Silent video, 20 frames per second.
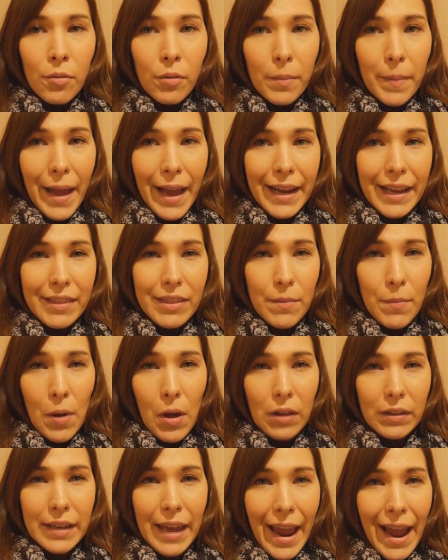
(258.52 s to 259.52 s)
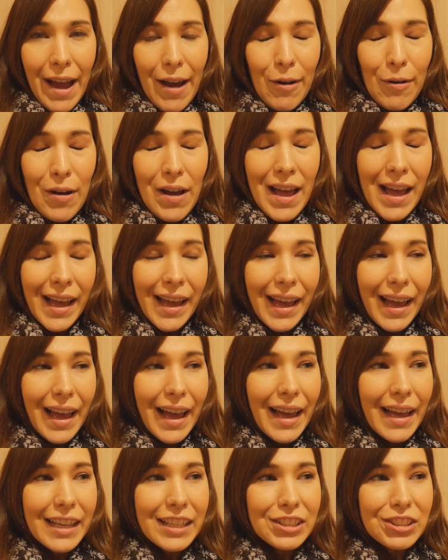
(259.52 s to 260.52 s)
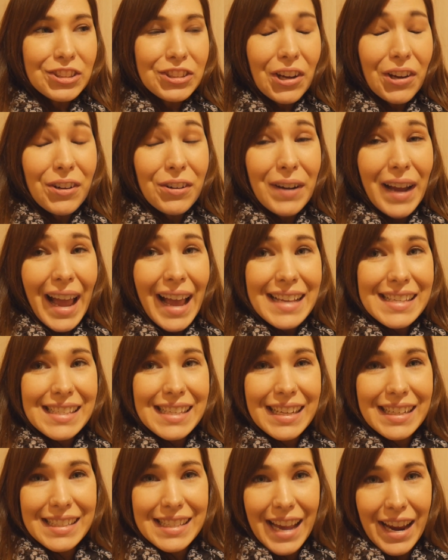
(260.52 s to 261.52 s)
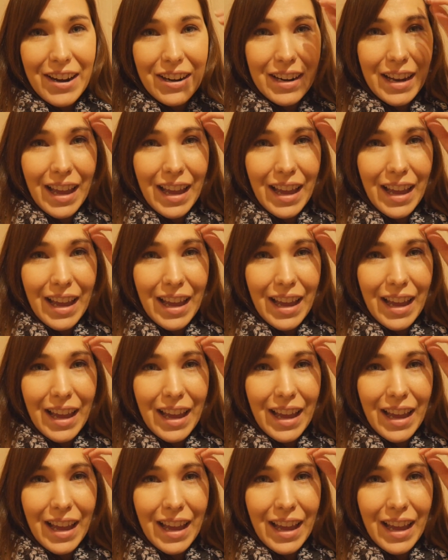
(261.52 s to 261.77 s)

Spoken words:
We're back at the mall now. Joe has to get his hair